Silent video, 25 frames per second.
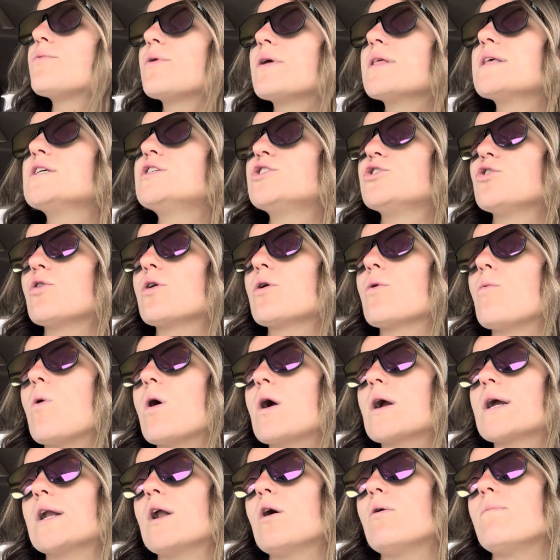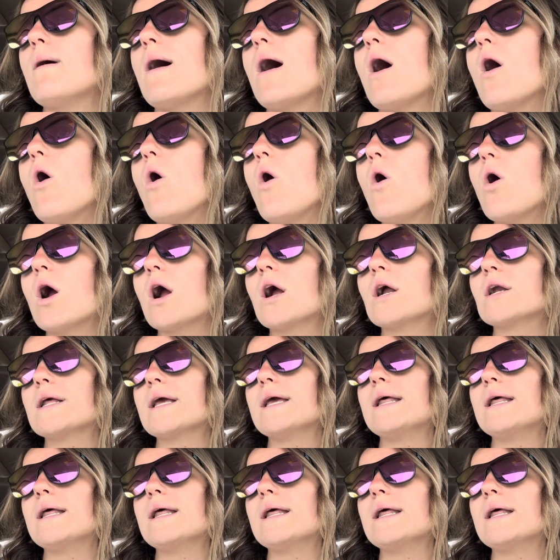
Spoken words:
really started working on my heart